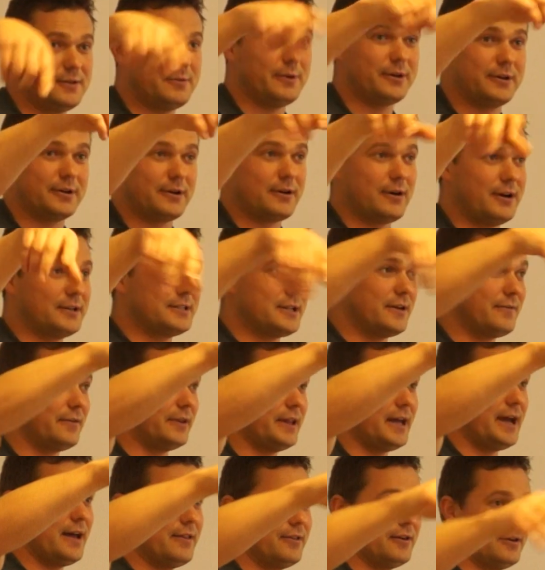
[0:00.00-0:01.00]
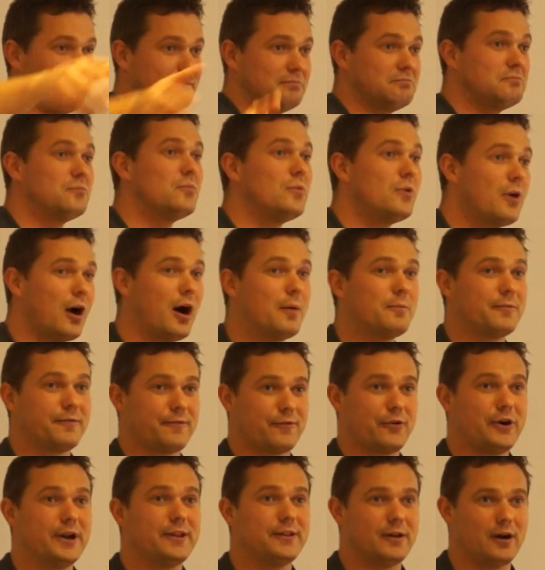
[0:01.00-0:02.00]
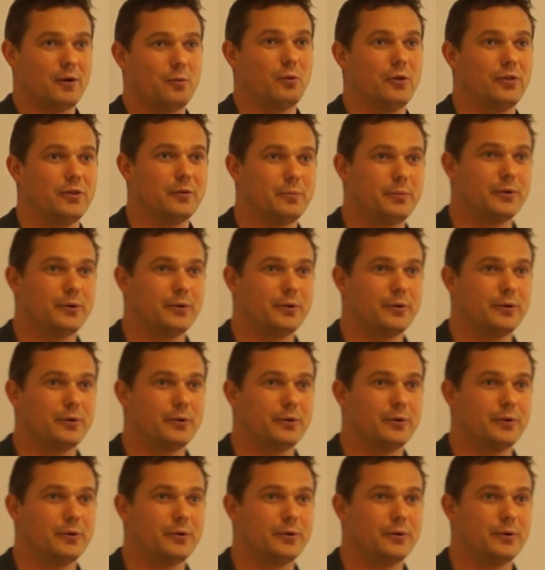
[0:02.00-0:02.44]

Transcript: the 2 other guys over there that I'm free and that I want the